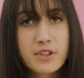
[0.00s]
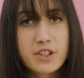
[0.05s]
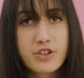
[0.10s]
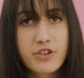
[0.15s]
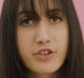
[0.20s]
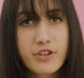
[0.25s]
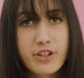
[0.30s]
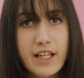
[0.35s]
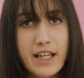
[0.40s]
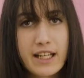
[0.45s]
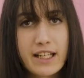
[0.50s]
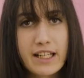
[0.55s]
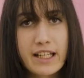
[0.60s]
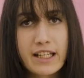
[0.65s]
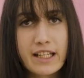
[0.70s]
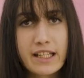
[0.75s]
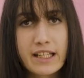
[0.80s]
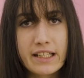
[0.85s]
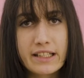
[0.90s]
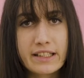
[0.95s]
was
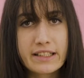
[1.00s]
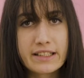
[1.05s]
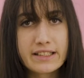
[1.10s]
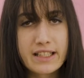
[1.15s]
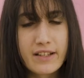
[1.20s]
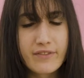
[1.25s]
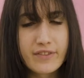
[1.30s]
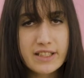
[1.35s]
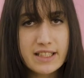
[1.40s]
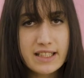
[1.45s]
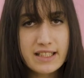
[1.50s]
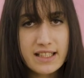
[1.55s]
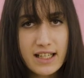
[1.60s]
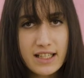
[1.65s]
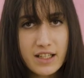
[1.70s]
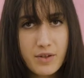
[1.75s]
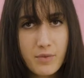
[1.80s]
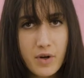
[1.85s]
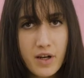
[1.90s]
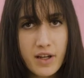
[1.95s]
created in
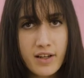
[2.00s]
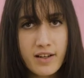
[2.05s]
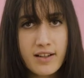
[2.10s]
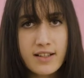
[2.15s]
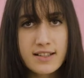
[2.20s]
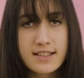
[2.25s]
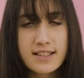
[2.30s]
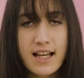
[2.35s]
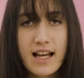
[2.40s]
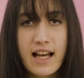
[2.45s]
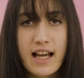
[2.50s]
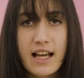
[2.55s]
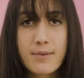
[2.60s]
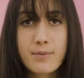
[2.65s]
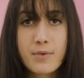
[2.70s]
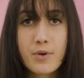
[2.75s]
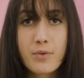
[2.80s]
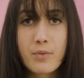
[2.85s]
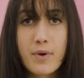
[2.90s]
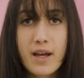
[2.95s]
1791, a
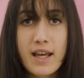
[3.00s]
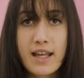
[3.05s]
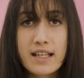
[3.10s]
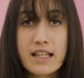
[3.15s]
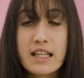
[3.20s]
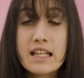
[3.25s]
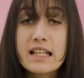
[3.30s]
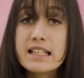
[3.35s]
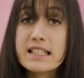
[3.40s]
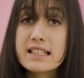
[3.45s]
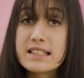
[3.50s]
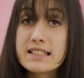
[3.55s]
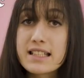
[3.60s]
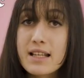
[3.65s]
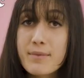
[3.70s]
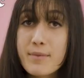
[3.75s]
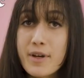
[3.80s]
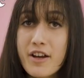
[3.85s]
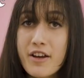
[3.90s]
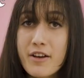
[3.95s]
time when
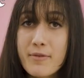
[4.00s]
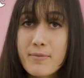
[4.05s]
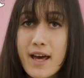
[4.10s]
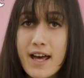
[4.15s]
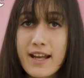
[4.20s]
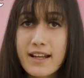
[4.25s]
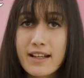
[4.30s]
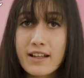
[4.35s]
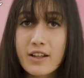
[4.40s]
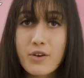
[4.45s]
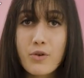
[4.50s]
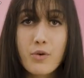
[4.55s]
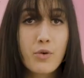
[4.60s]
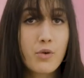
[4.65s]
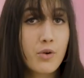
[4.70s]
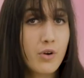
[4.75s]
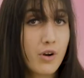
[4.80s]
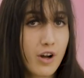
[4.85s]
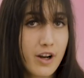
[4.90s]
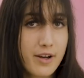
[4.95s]
semi-automatic
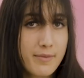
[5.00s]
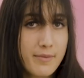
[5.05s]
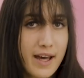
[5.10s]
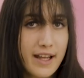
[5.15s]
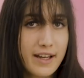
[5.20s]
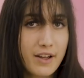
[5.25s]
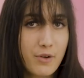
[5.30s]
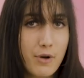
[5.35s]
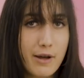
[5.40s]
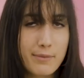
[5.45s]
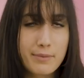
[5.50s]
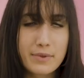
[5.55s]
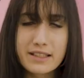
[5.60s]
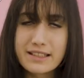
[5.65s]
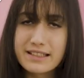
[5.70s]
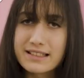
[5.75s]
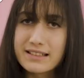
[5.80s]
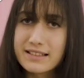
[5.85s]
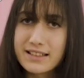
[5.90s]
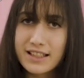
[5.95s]
or automatic
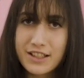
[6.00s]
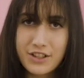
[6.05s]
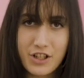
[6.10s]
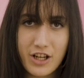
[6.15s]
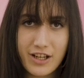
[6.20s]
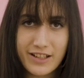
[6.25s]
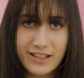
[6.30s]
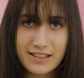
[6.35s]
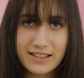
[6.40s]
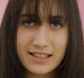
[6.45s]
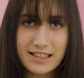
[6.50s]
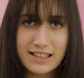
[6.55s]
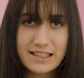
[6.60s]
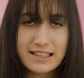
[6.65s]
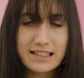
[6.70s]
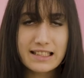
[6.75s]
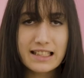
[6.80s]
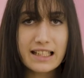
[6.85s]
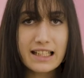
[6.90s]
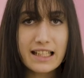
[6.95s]
weapons did not
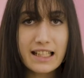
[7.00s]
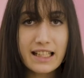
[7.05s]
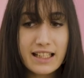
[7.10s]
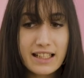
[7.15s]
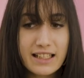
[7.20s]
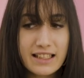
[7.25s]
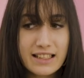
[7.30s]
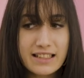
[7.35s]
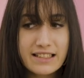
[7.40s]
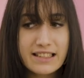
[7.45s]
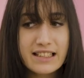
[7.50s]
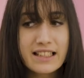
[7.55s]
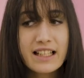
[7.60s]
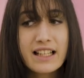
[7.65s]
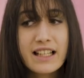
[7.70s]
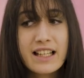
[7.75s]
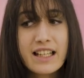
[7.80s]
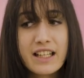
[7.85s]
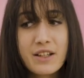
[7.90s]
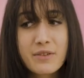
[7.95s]
exist, and
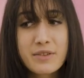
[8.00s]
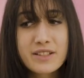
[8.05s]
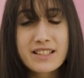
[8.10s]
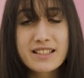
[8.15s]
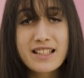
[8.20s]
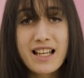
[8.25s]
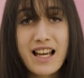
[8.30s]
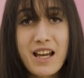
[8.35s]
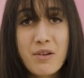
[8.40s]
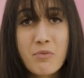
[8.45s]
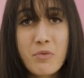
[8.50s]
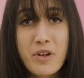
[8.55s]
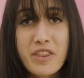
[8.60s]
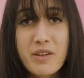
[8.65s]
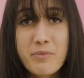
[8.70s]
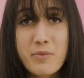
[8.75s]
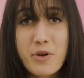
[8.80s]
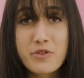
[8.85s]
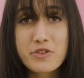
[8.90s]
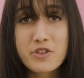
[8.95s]
it was a time when
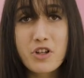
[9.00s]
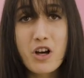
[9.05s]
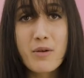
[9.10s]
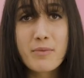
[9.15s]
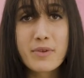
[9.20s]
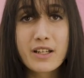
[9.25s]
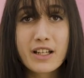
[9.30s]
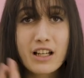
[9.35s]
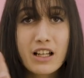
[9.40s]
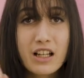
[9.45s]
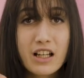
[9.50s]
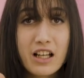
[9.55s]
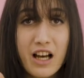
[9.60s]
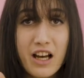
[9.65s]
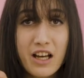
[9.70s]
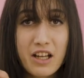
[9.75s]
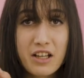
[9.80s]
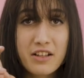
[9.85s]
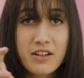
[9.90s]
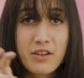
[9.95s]
the most common
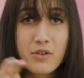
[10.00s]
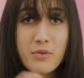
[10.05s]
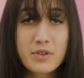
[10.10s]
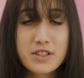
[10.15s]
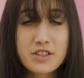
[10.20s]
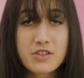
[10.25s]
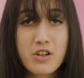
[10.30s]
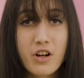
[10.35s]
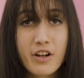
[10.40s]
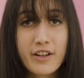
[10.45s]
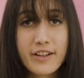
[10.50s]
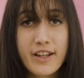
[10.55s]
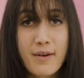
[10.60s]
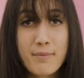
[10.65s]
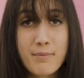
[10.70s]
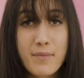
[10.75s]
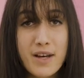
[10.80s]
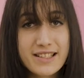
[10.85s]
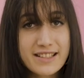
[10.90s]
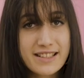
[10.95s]
gun was called
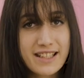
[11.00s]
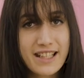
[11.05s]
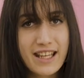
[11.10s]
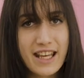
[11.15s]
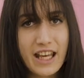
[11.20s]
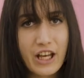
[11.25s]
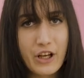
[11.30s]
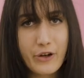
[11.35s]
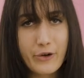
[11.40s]
a musket and